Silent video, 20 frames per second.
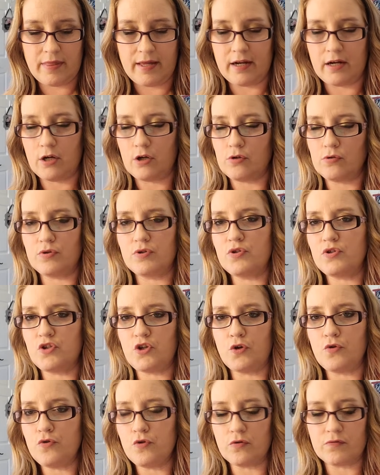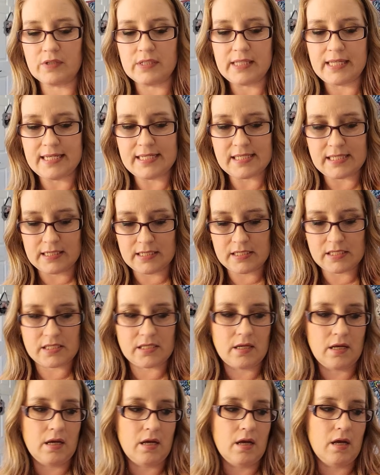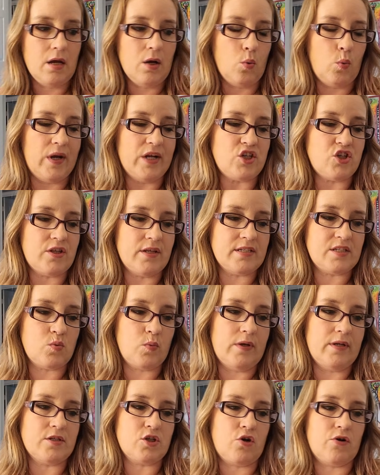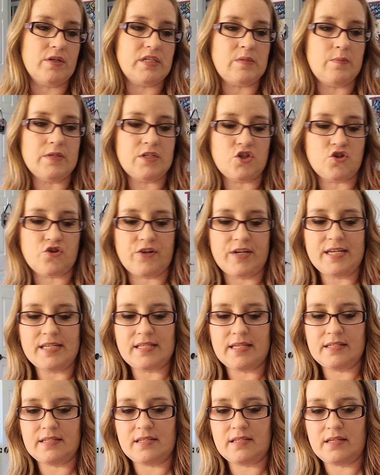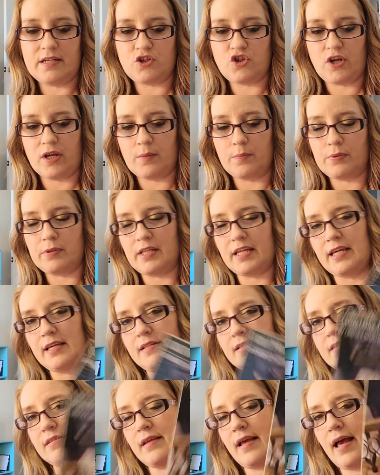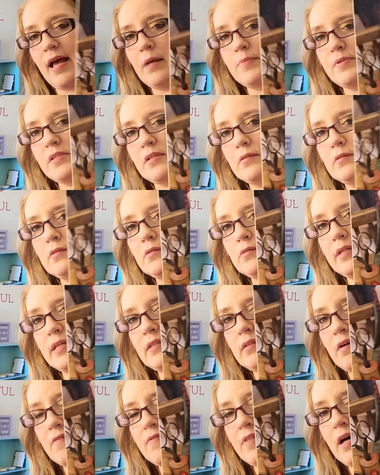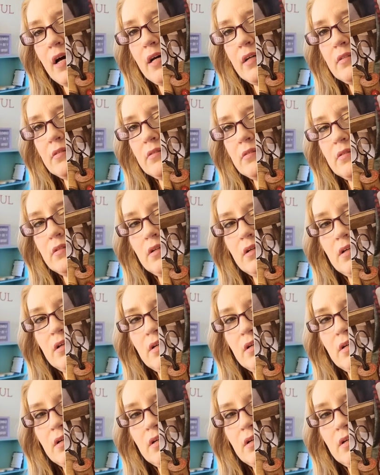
They're two new releases, which this one is Christmas Trees and Stitching Please. Absolutely love that.